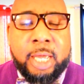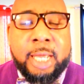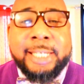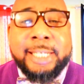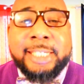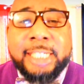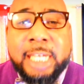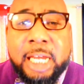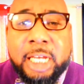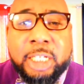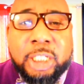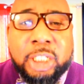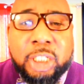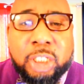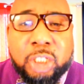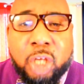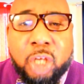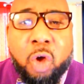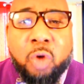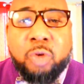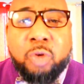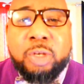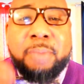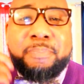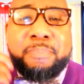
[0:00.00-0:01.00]
She's
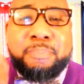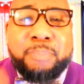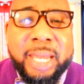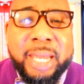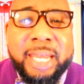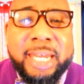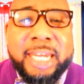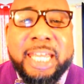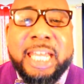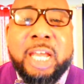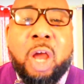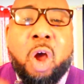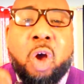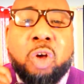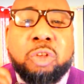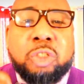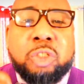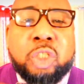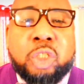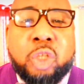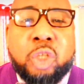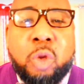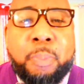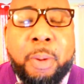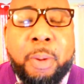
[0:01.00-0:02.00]
so depending on
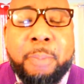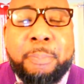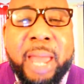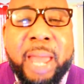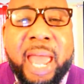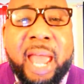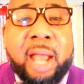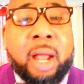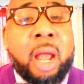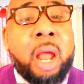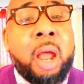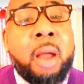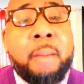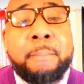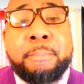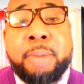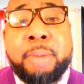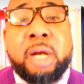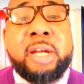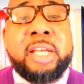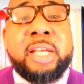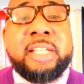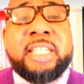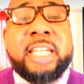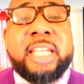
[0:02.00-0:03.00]
super PAC.
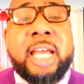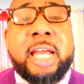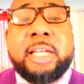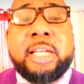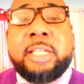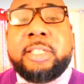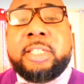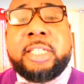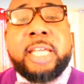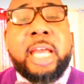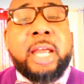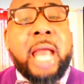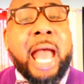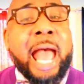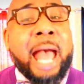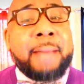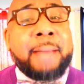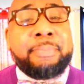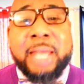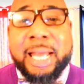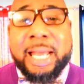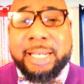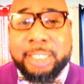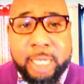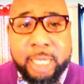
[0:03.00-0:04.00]
Bernie Sanders say,
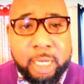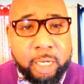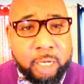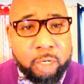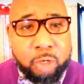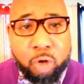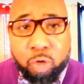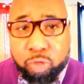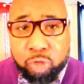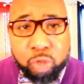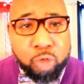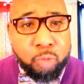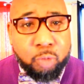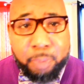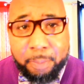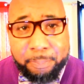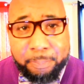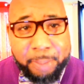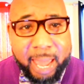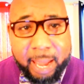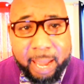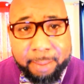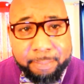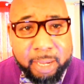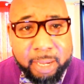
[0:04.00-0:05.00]
I'm not taking no super
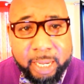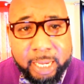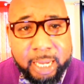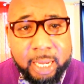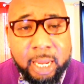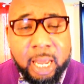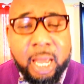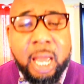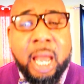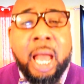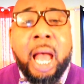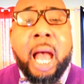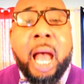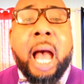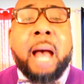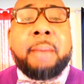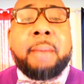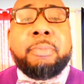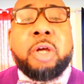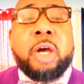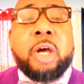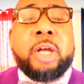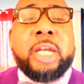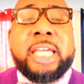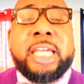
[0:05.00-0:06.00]
PAC money.
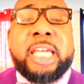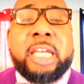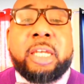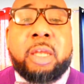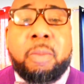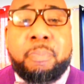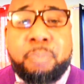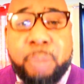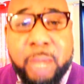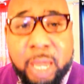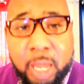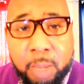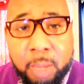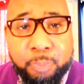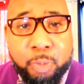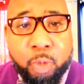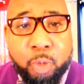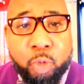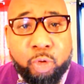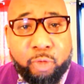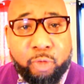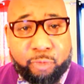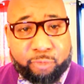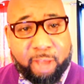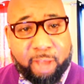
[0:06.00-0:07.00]
I'm going to get the
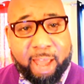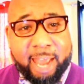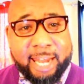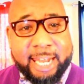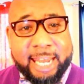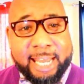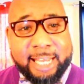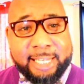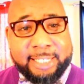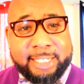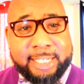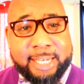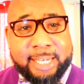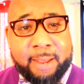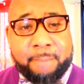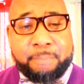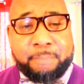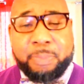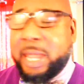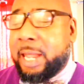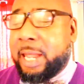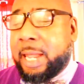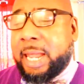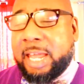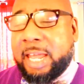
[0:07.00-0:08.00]
people to finance
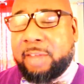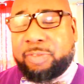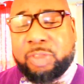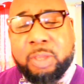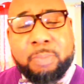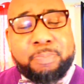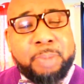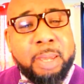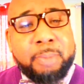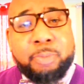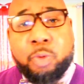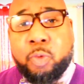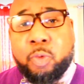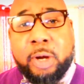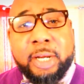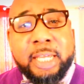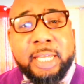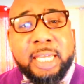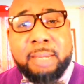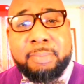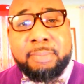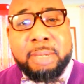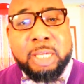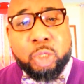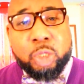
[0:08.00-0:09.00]
them. If the people want to
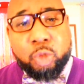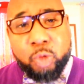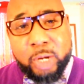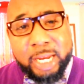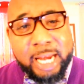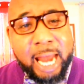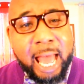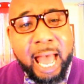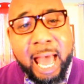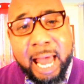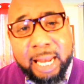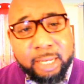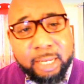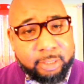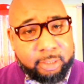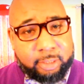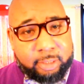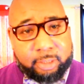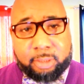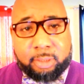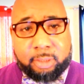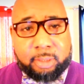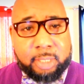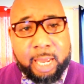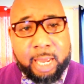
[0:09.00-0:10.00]
give me
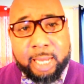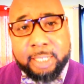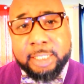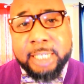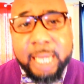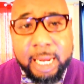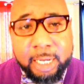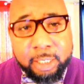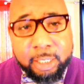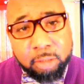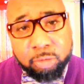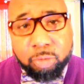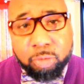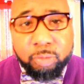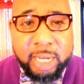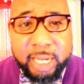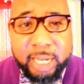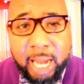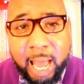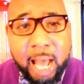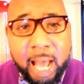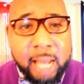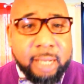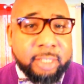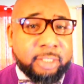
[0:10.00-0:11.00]
$3, I take the
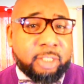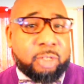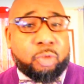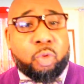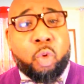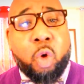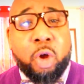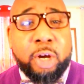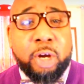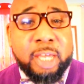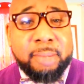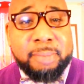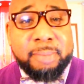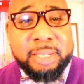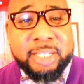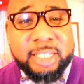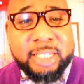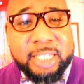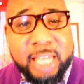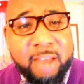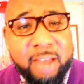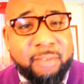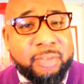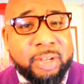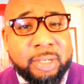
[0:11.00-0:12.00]
$3. If they want to give me
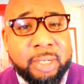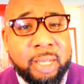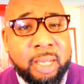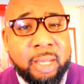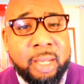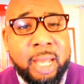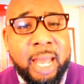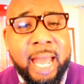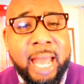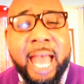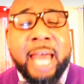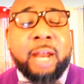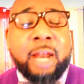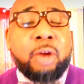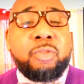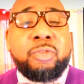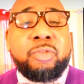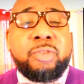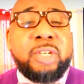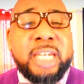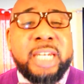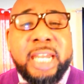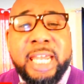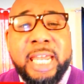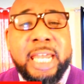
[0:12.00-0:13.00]
$7, I
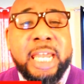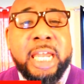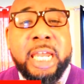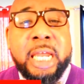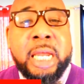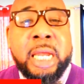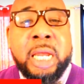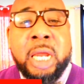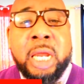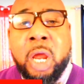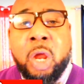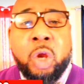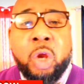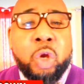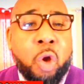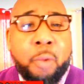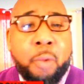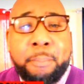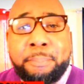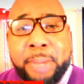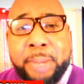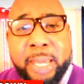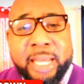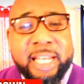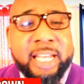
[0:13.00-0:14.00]
don't need
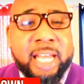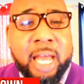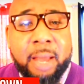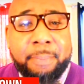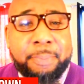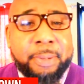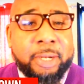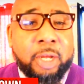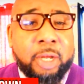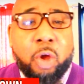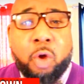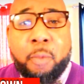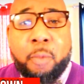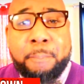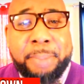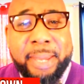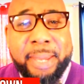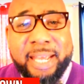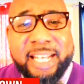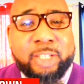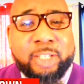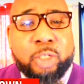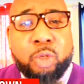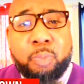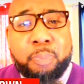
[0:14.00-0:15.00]
no big company or
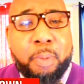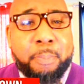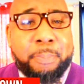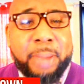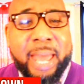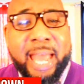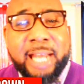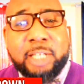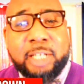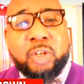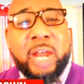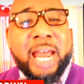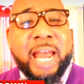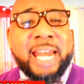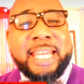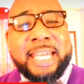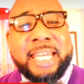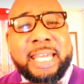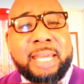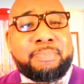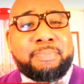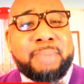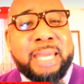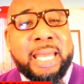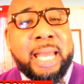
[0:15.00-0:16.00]
big super PAC trying to
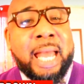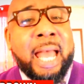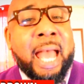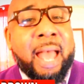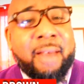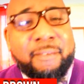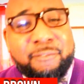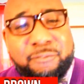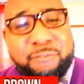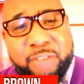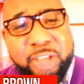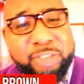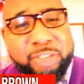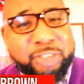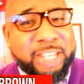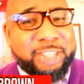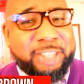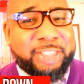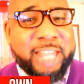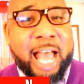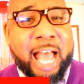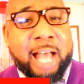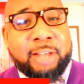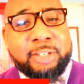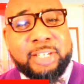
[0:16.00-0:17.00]
give me
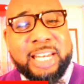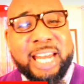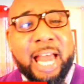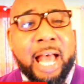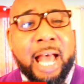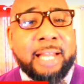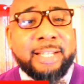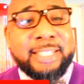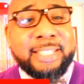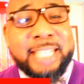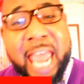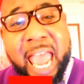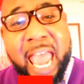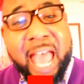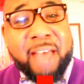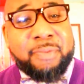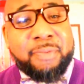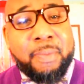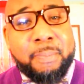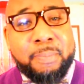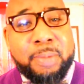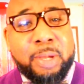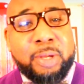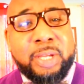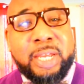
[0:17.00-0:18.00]
$50,000,
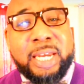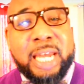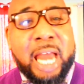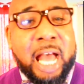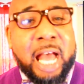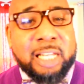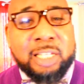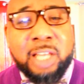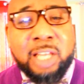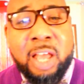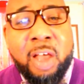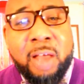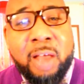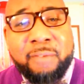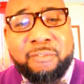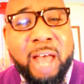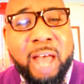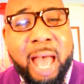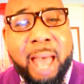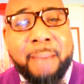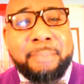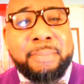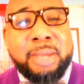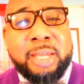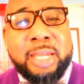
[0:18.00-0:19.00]
$500,000,
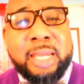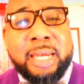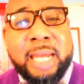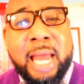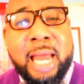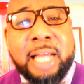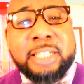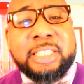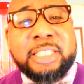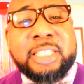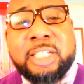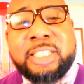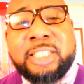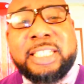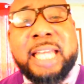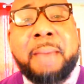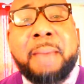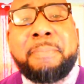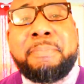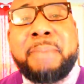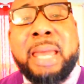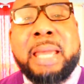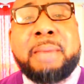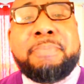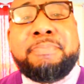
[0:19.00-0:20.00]
$5 million, because
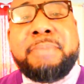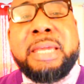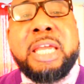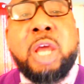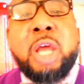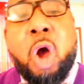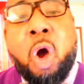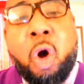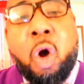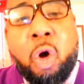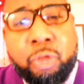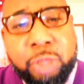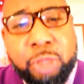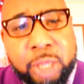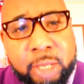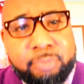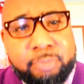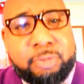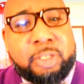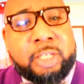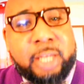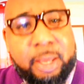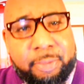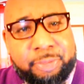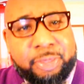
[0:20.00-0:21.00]
that make me owe
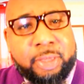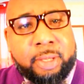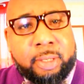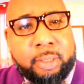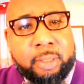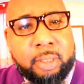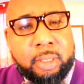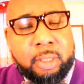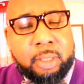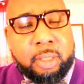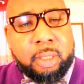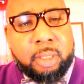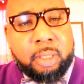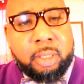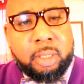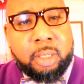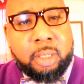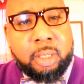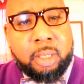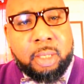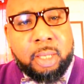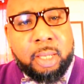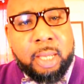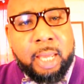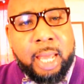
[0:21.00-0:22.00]
them something.
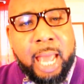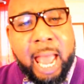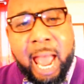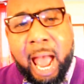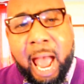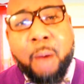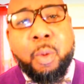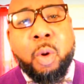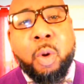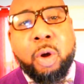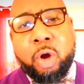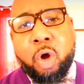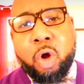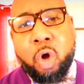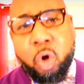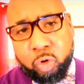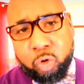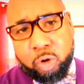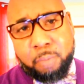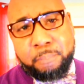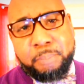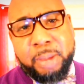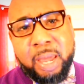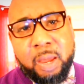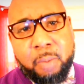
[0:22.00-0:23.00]
I want to
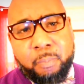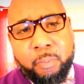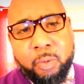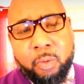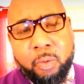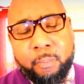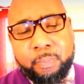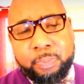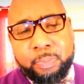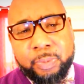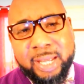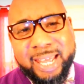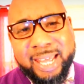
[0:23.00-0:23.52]
owe the people.